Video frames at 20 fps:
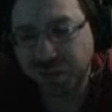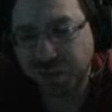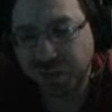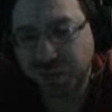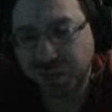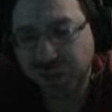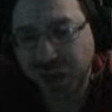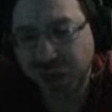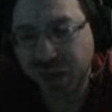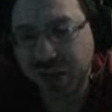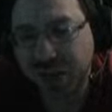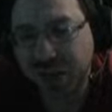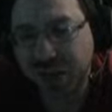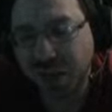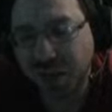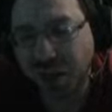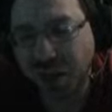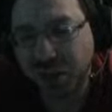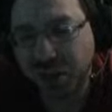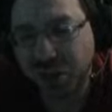Yeah, because
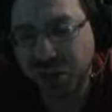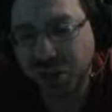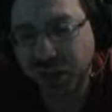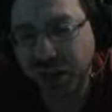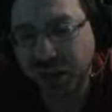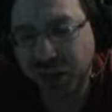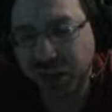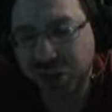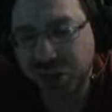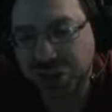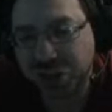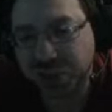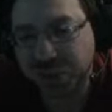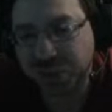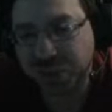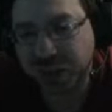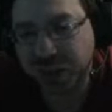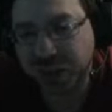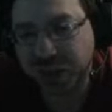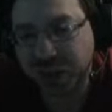I looking at the ships,
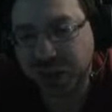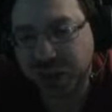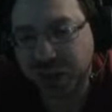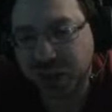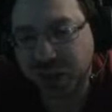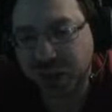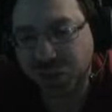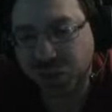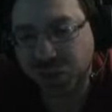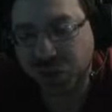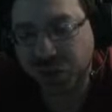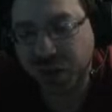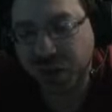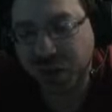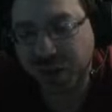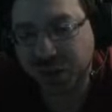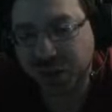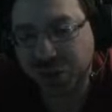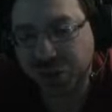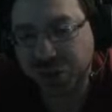and we only
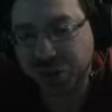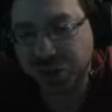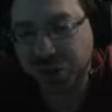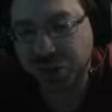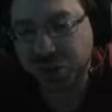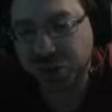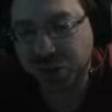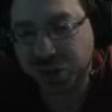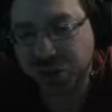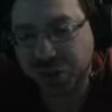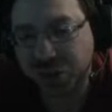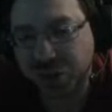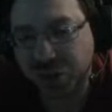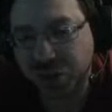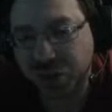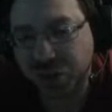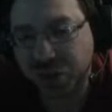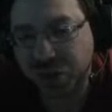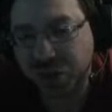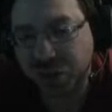got the two.
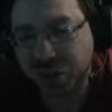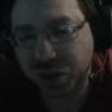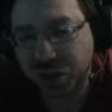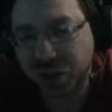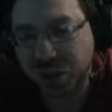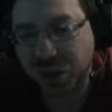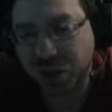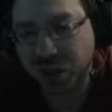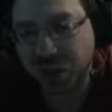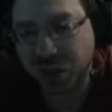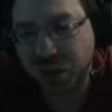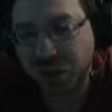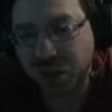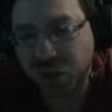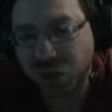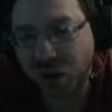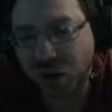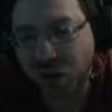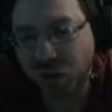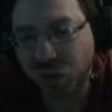So,
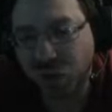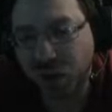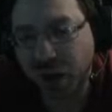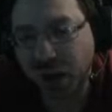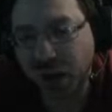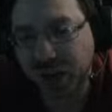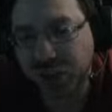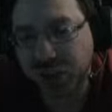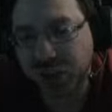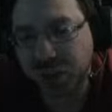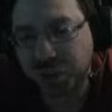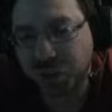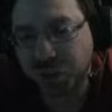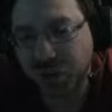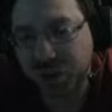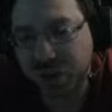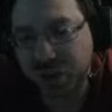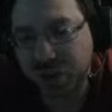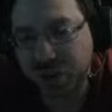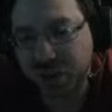what kind of ship
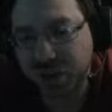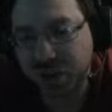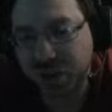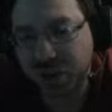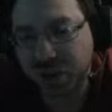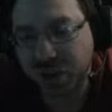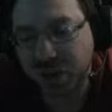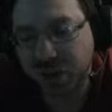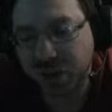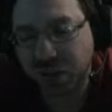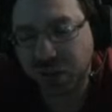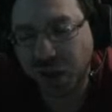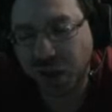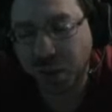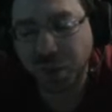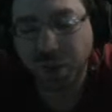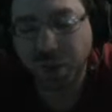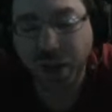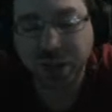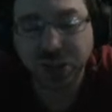was it?
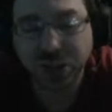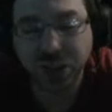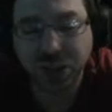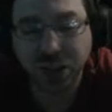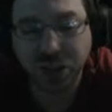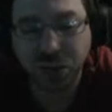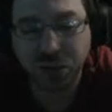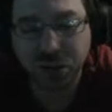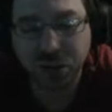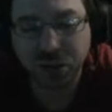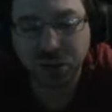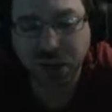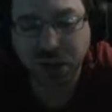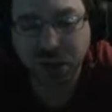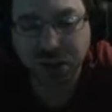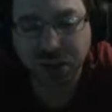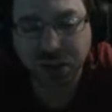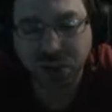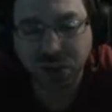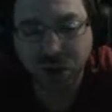I'm imagining it was
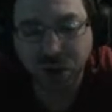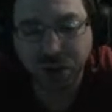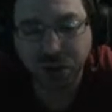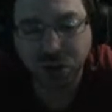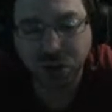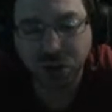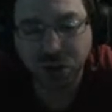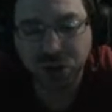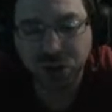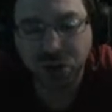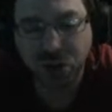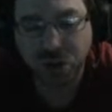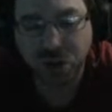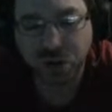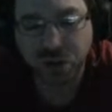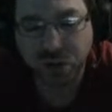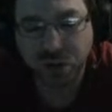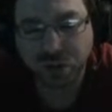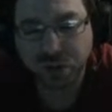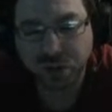like whatever you
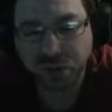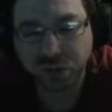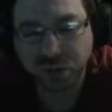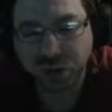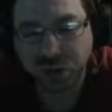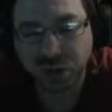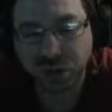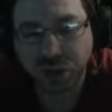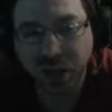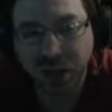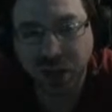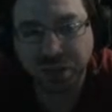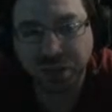stole when you left.